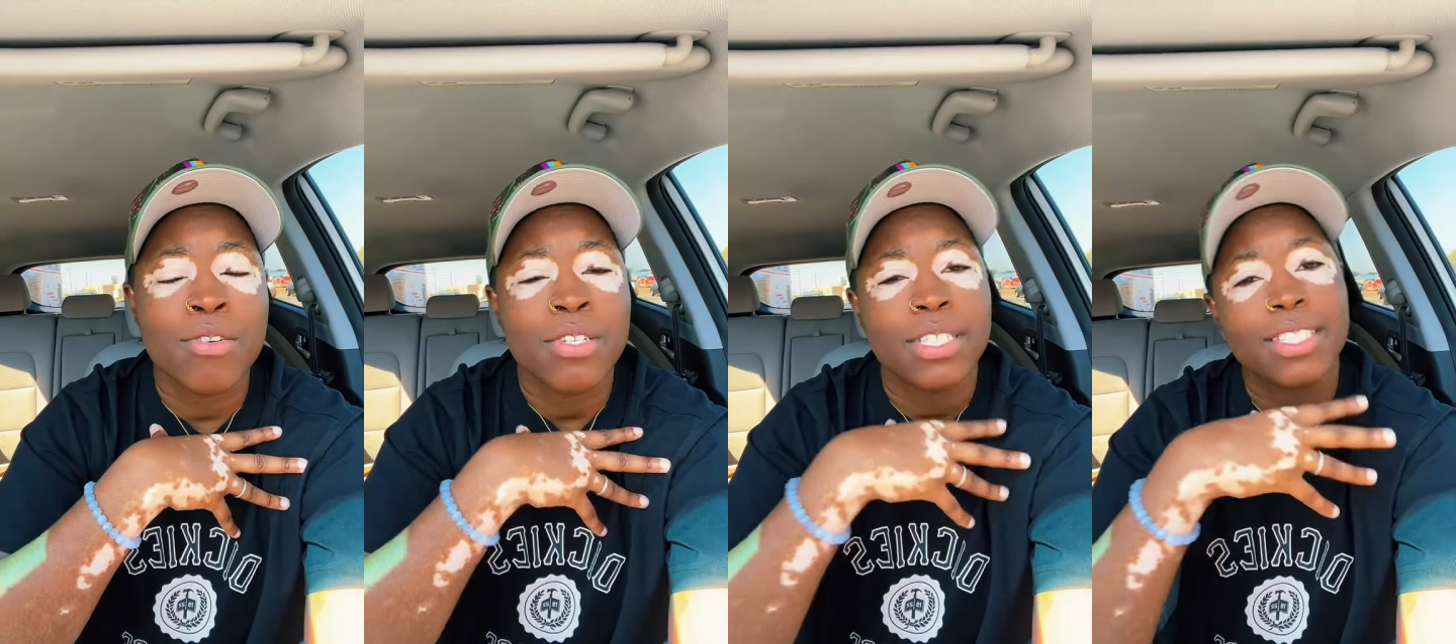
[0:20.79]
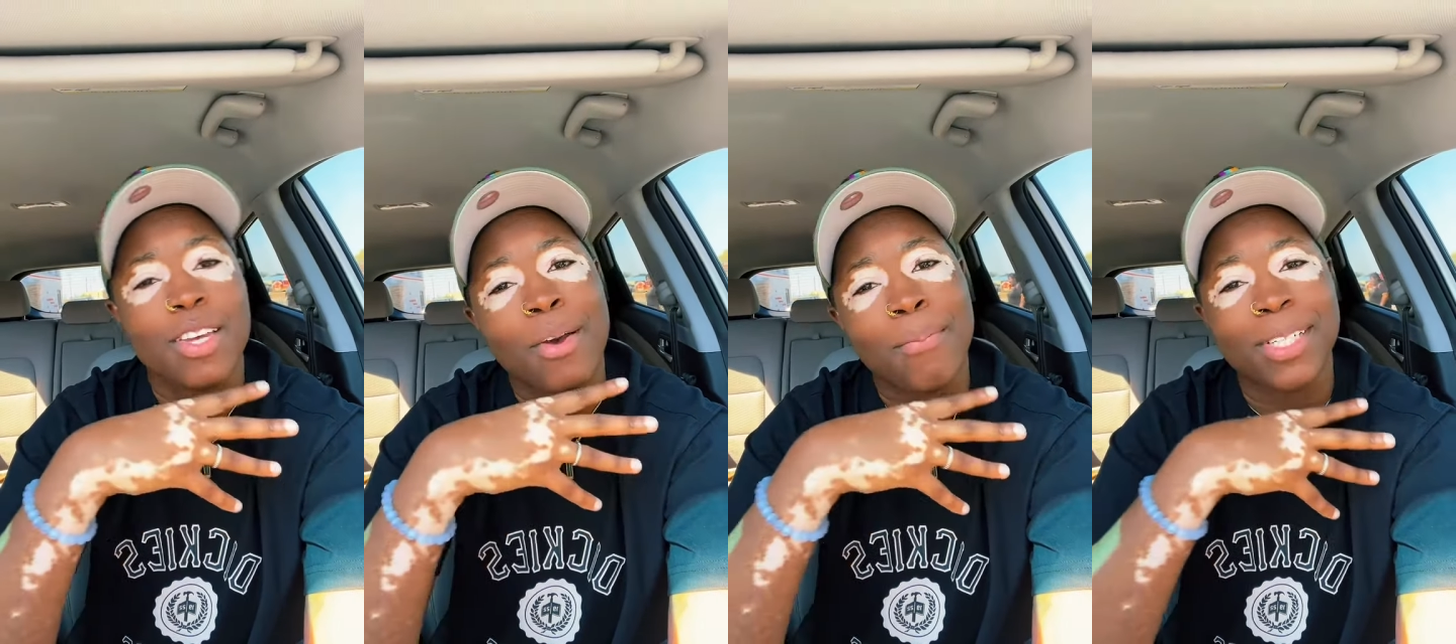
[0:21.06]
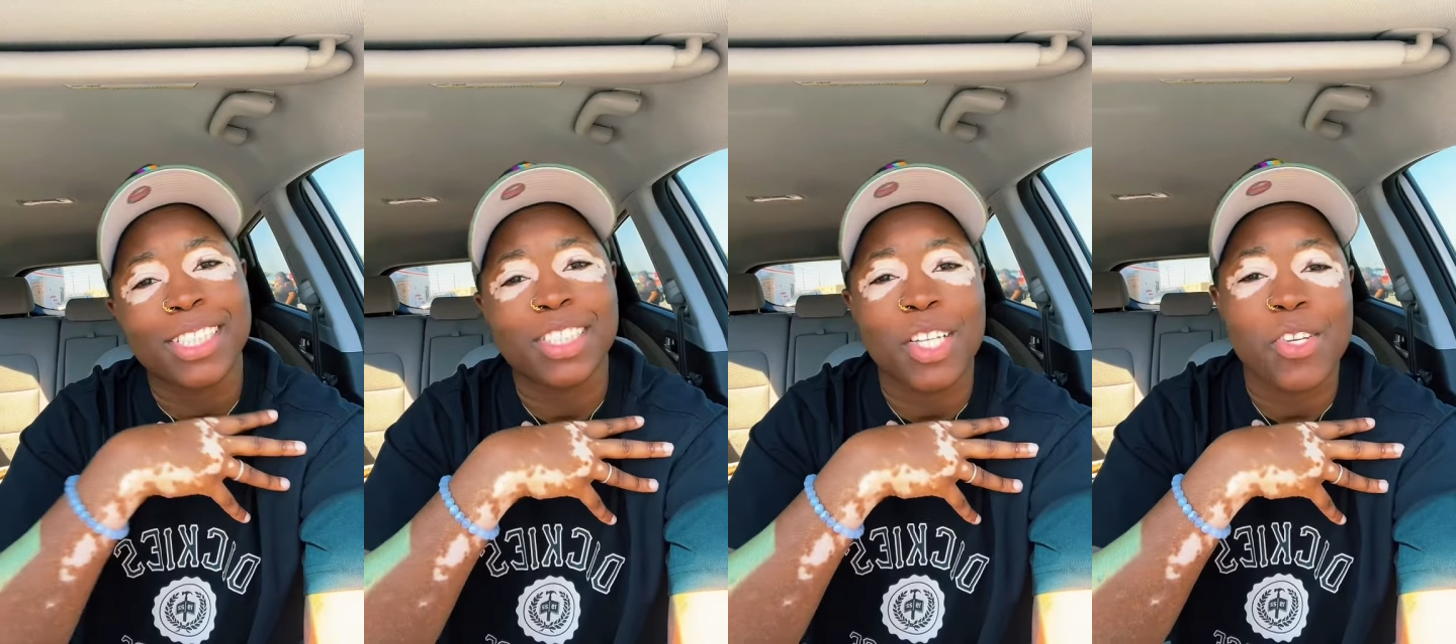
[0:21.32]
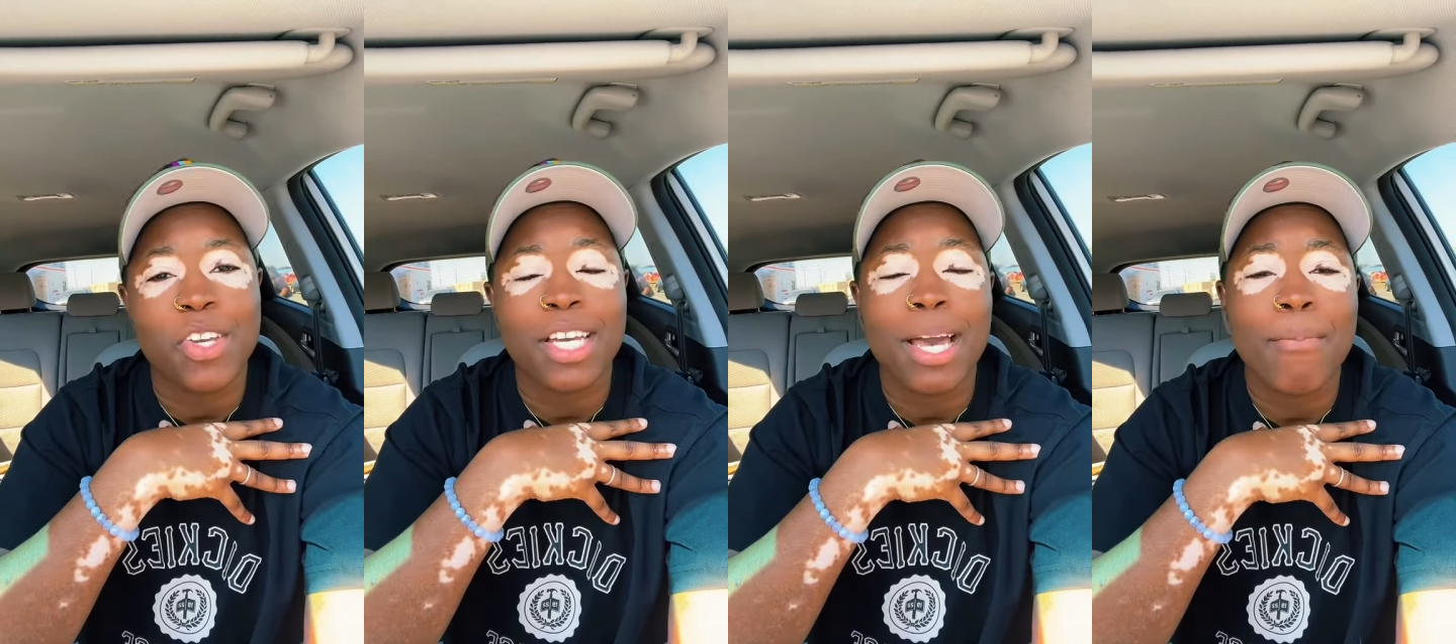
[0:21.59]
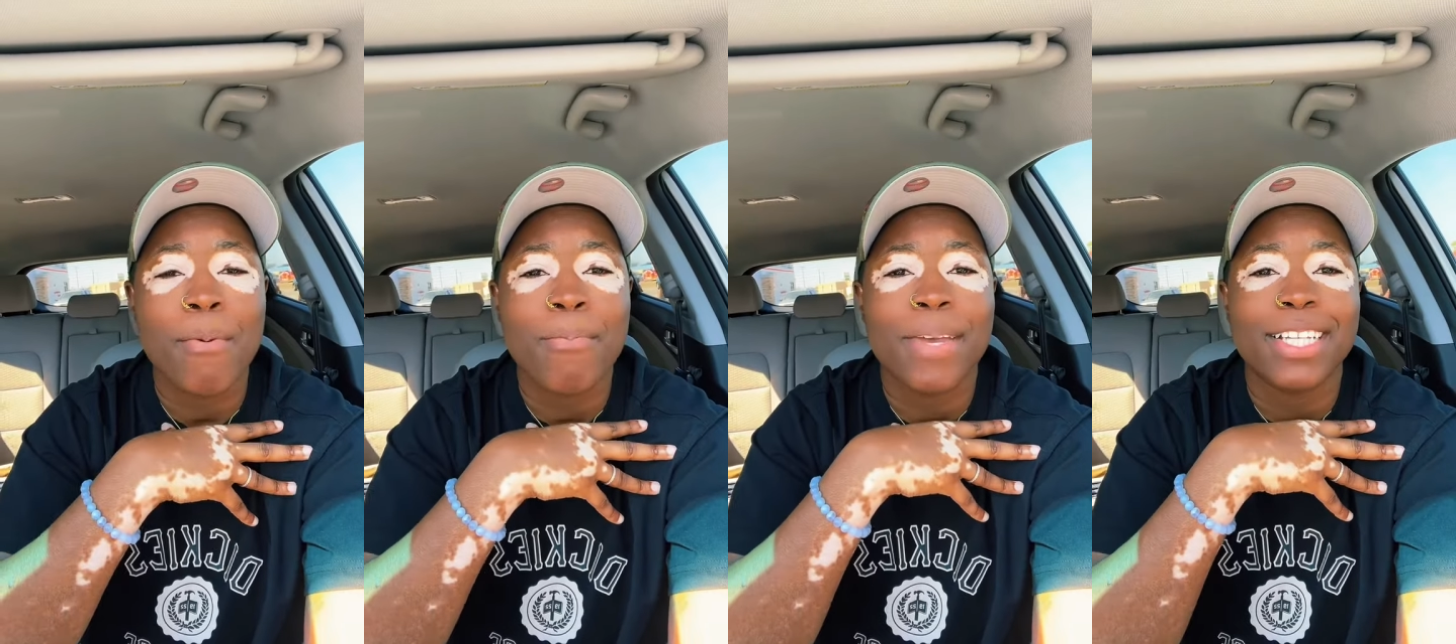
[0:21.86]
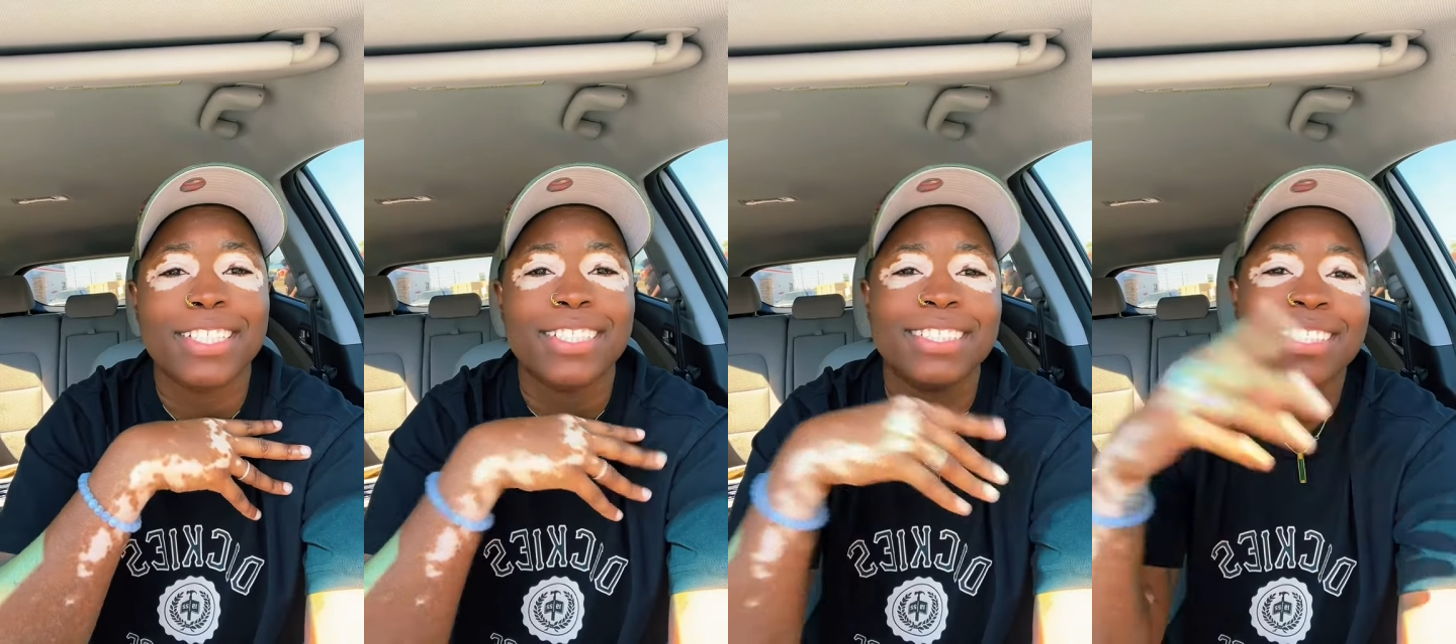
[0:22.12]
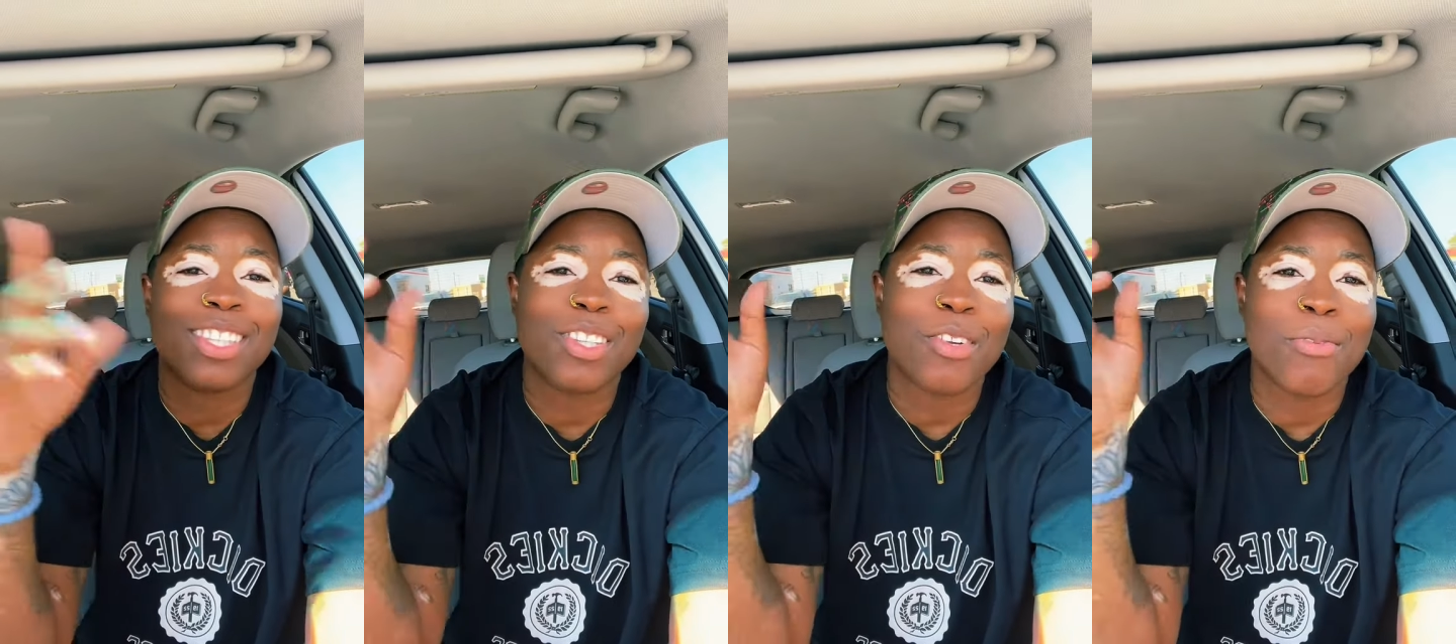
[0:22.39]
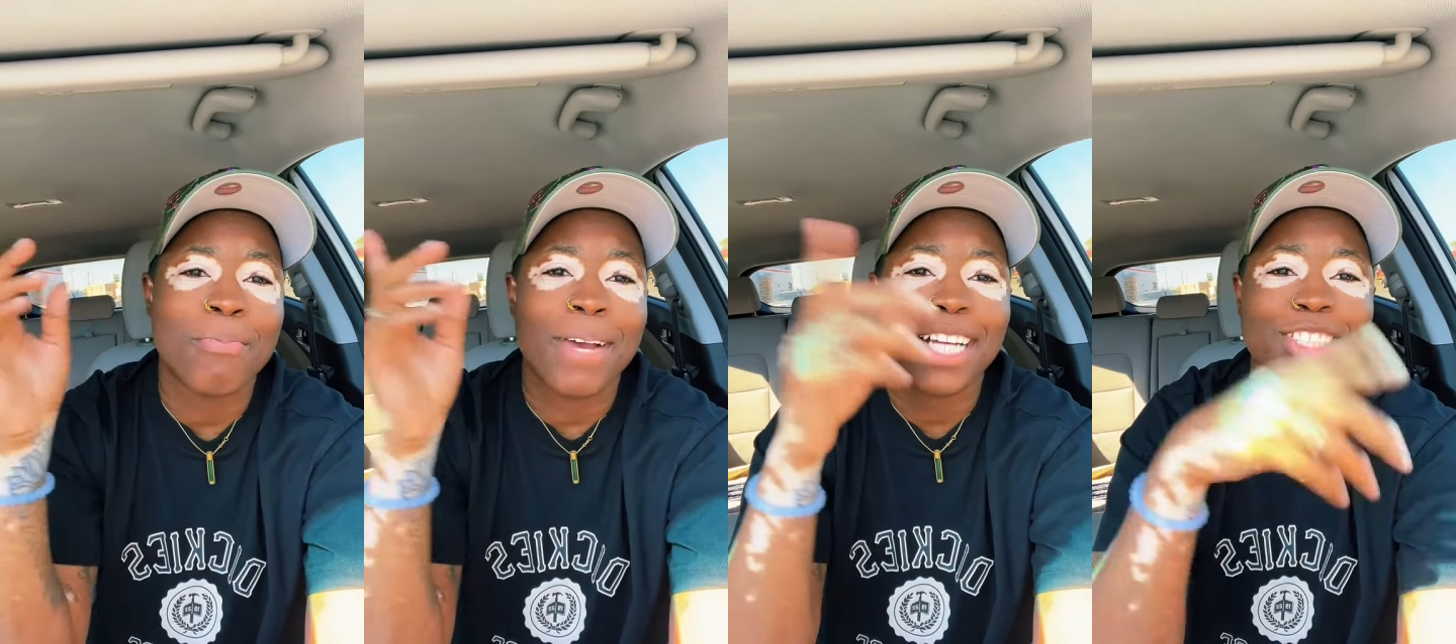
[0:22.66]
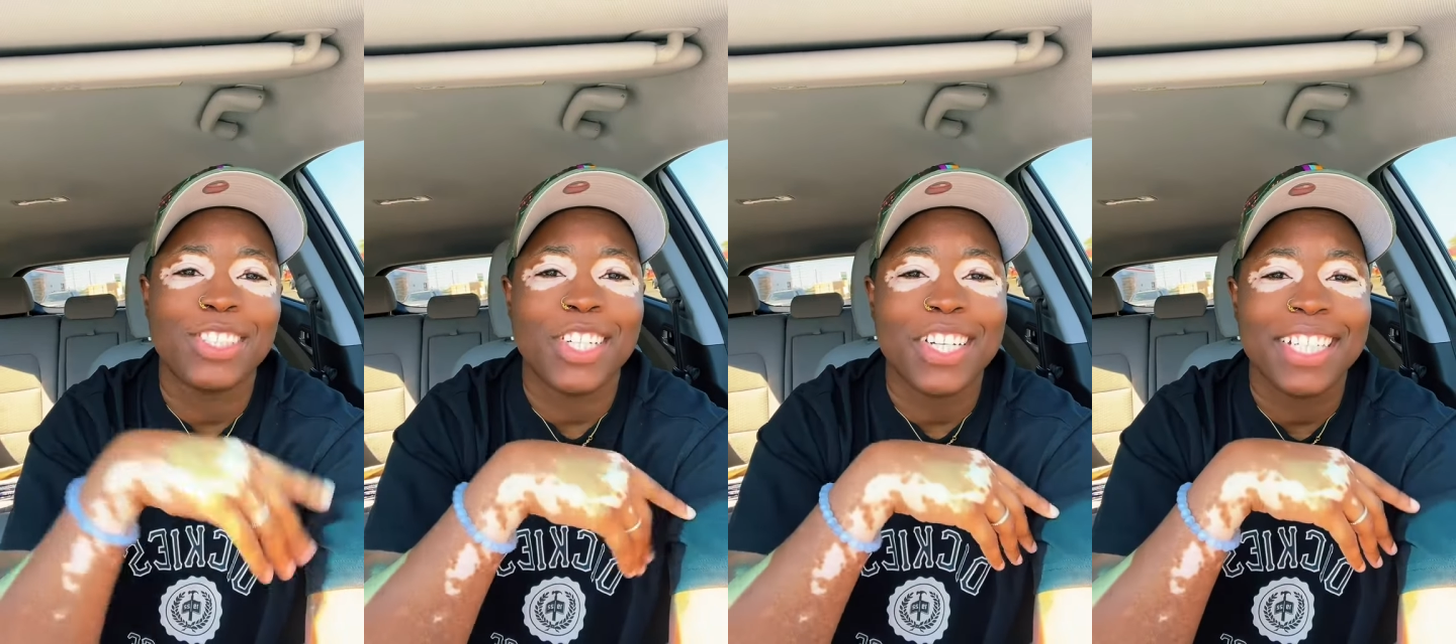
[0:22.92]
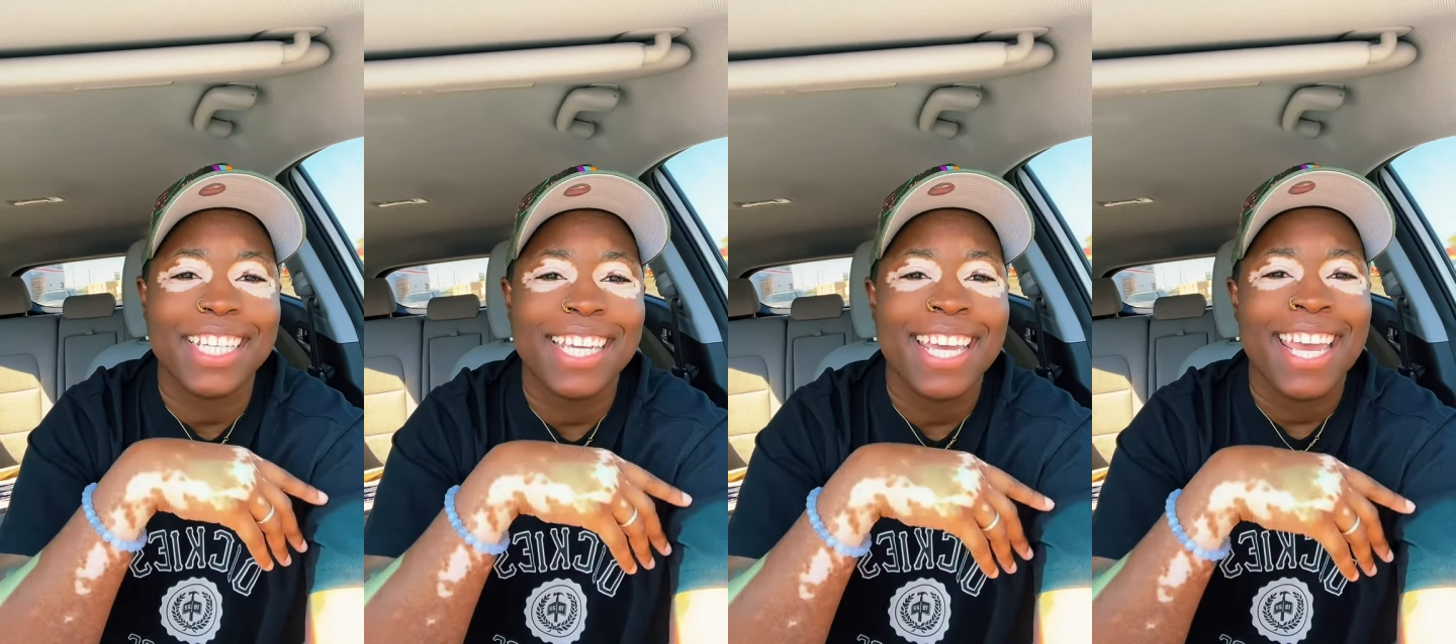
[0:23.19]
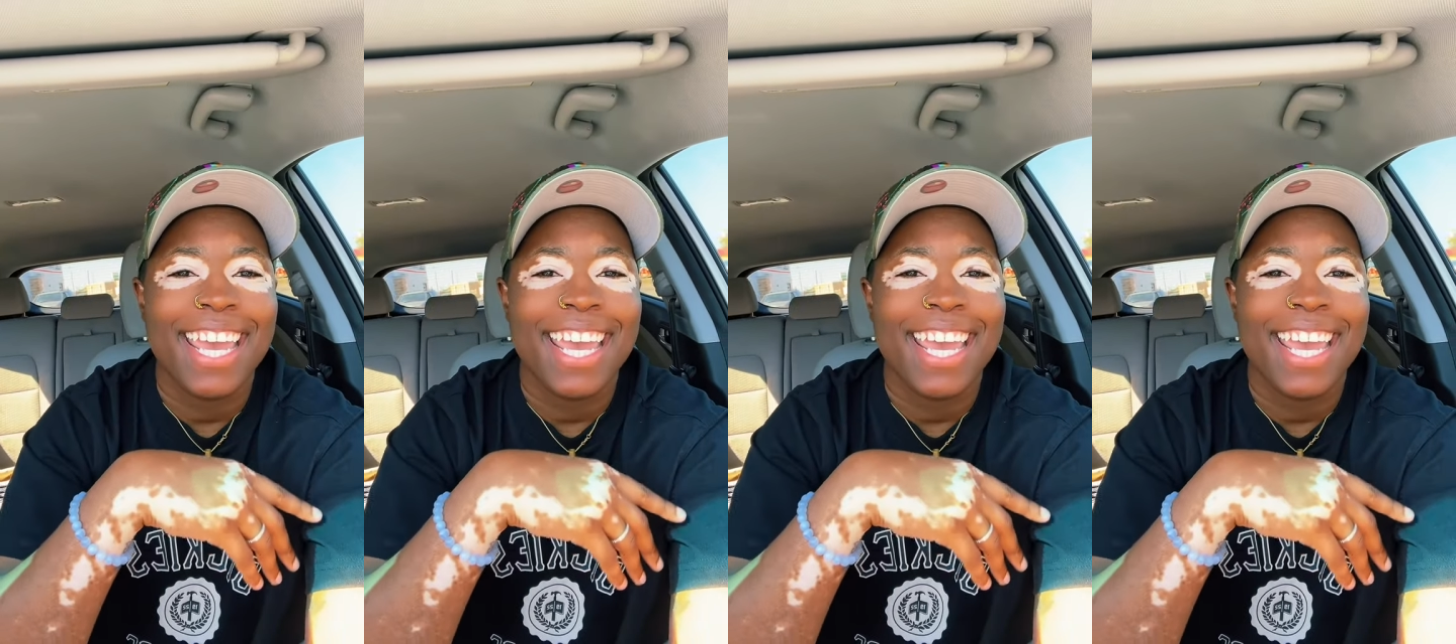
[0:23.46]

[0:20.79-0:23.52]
So I'm going to show you a couple pictures through my journey,